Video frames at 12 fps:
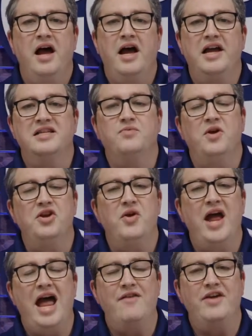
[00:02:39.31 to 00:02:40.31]
is when you
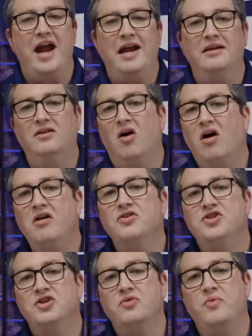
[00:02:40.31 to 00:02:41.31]
have a
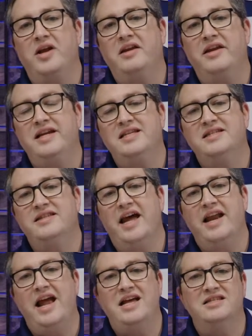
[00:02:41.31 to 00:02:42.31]
larger windlass
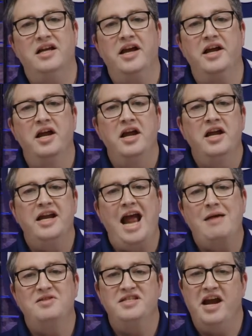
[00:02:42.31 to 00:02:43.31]
that has a
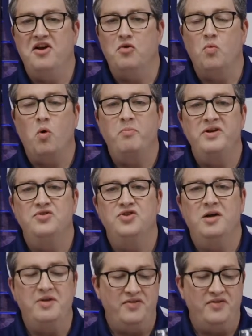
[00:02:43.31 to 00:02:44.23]
capstan or warping drum.